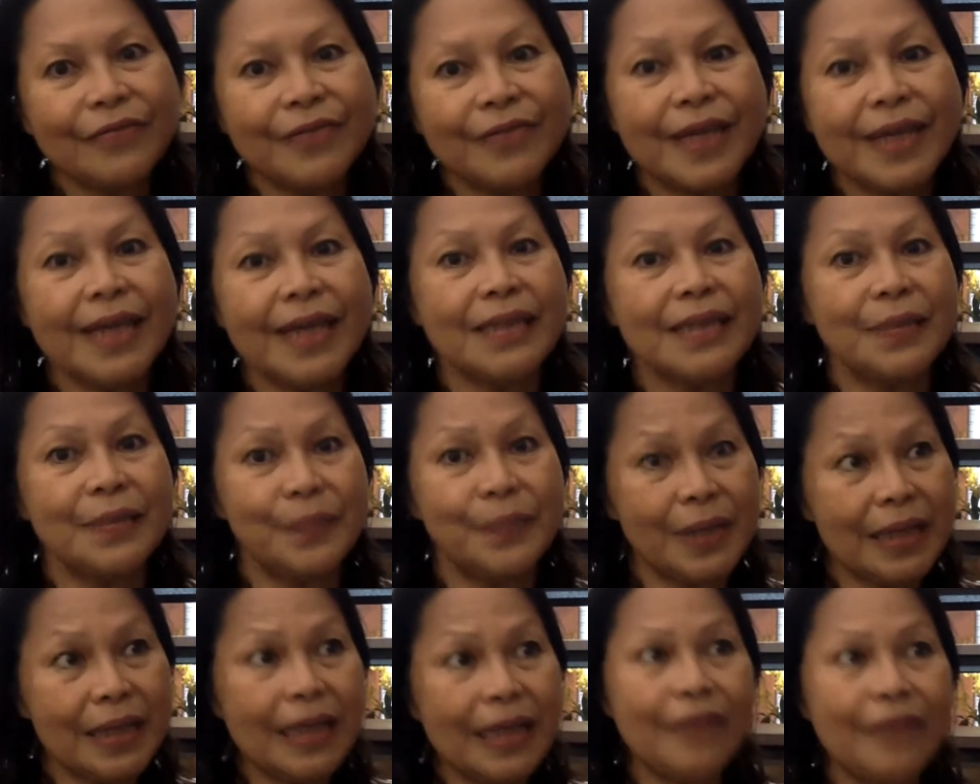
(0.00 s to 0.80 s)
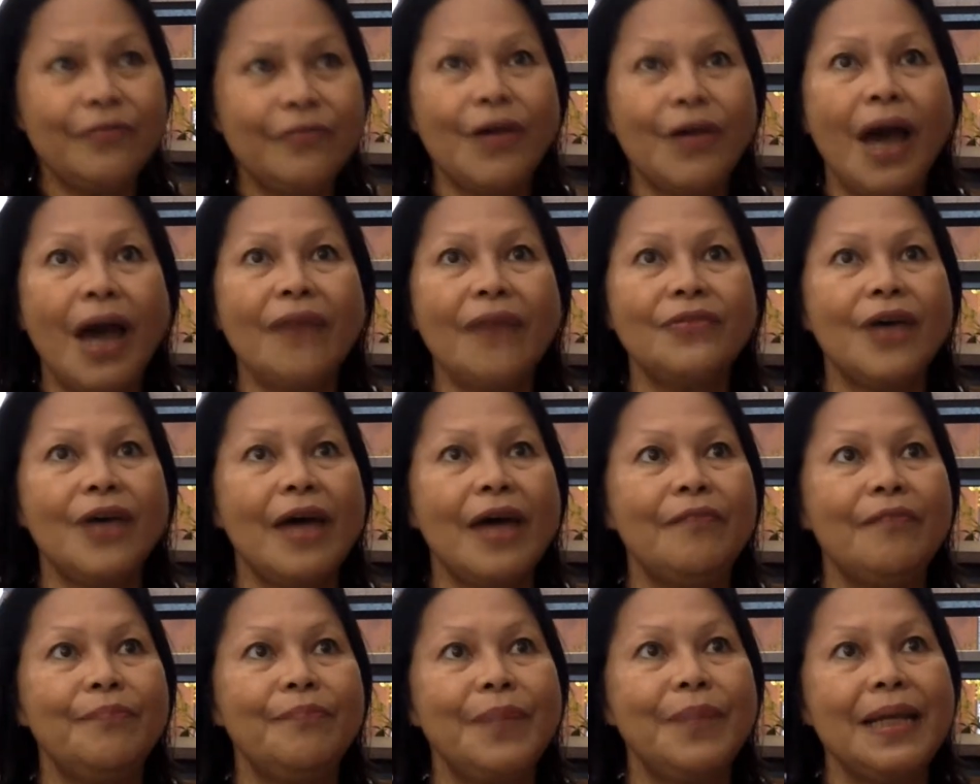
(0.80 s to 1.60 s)
Yes, belief. You have to
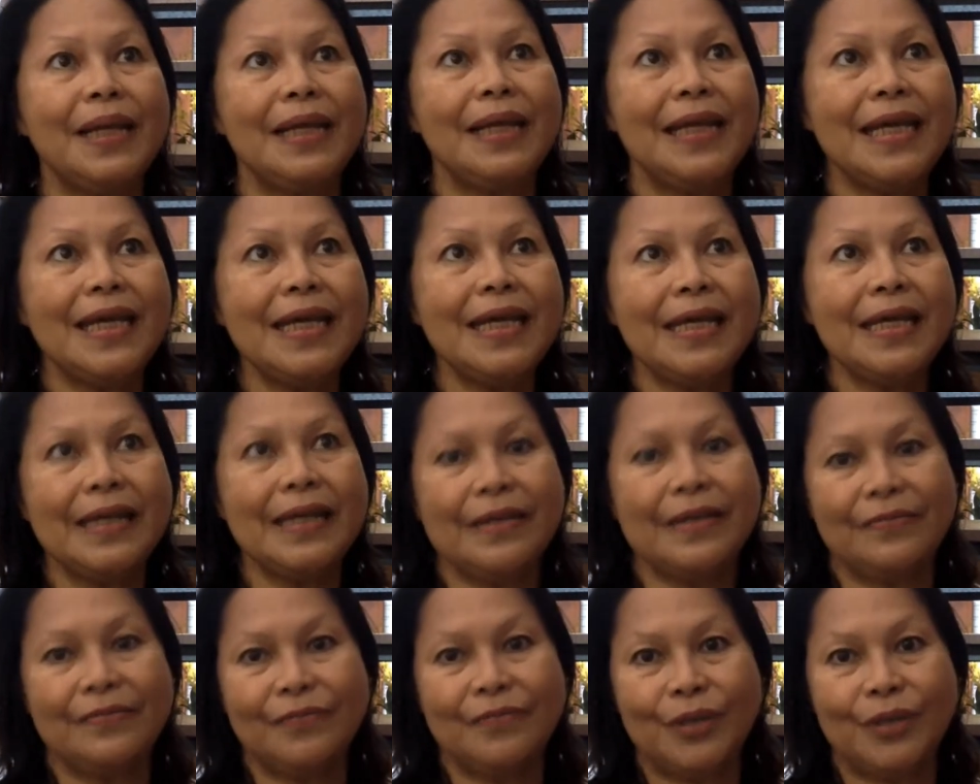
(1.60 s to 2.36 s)
have belief,